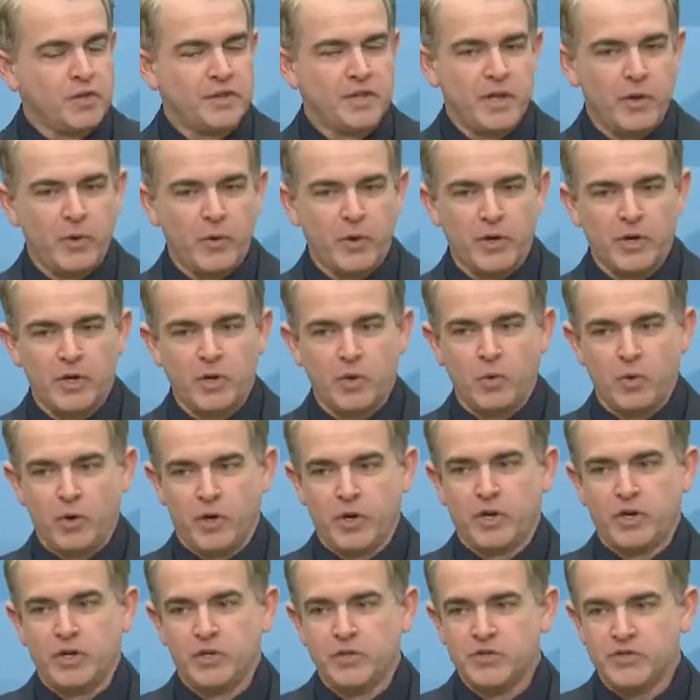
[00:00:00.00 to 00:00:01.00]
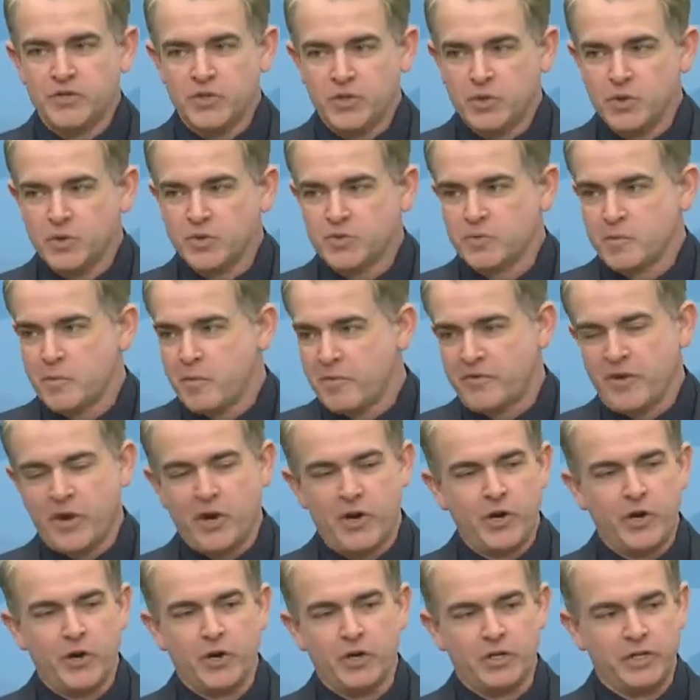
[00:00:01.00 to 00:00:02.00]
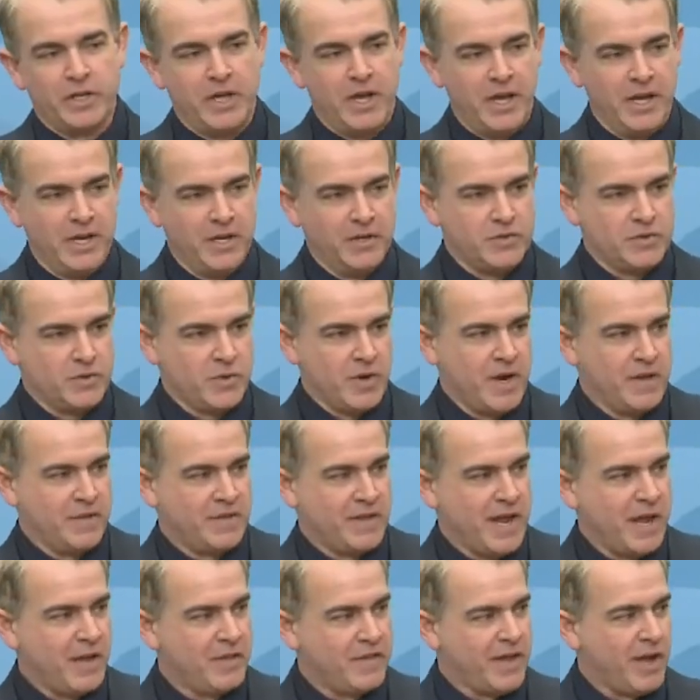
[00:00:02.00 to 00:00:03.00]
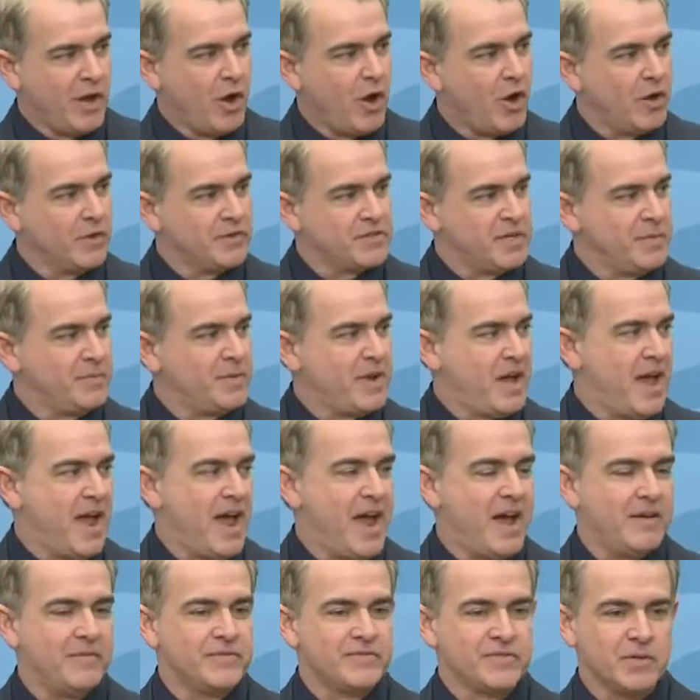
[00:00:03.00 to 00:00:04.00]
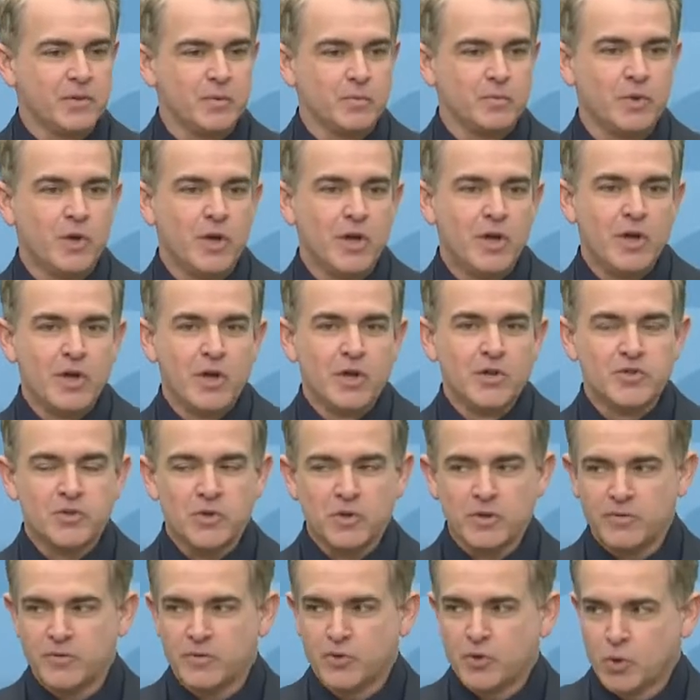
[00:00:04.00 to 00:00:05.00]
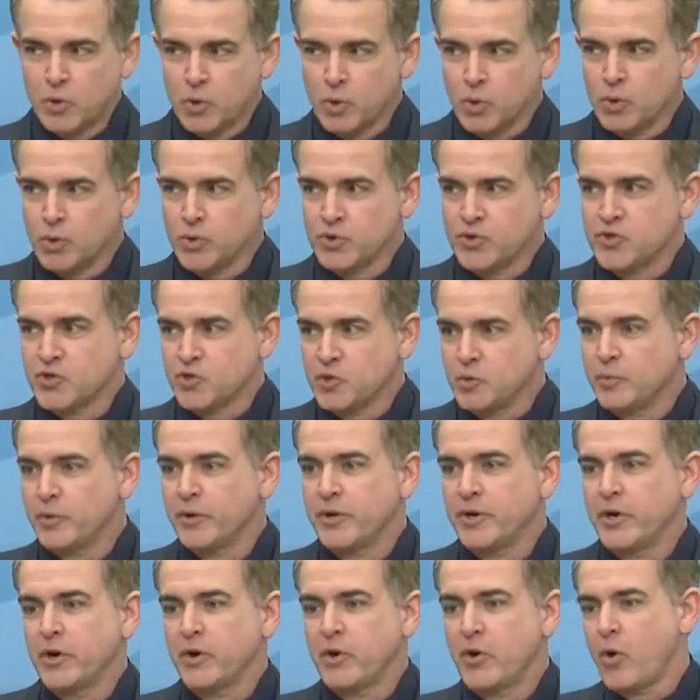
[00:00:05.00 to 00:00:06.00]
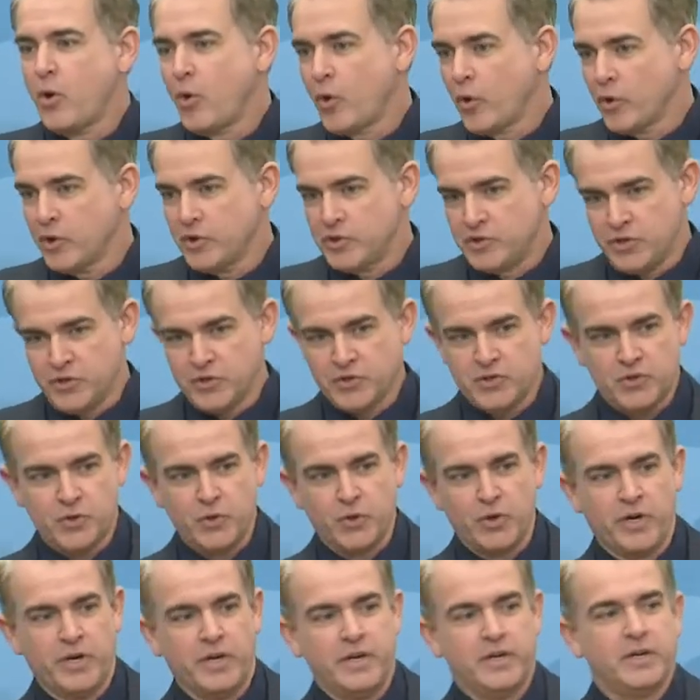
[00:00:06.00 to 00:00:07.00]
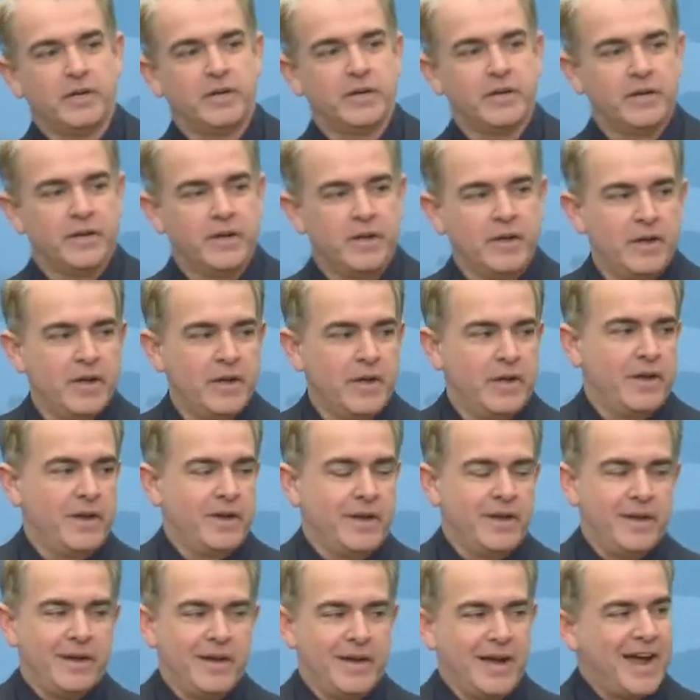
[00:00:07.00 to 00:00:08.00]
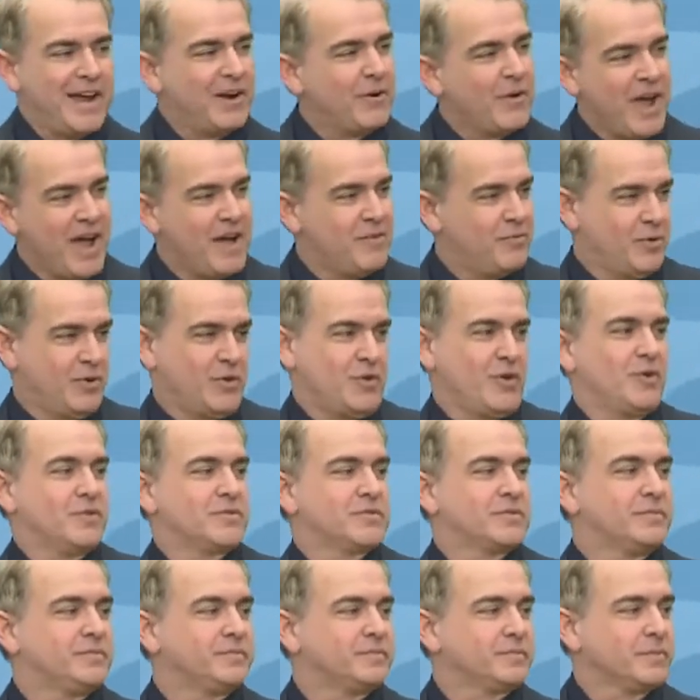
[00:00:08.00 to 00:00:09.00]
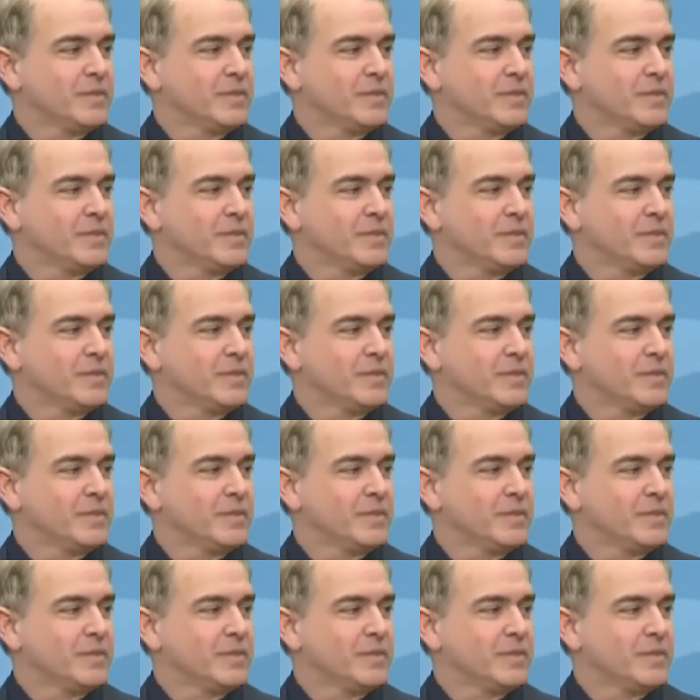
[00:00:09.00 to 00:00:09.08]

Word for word: that they were going to work in zoos from a very early age, right? They, they all seem to have some sort of cool superhero origin story. I don't have one of those.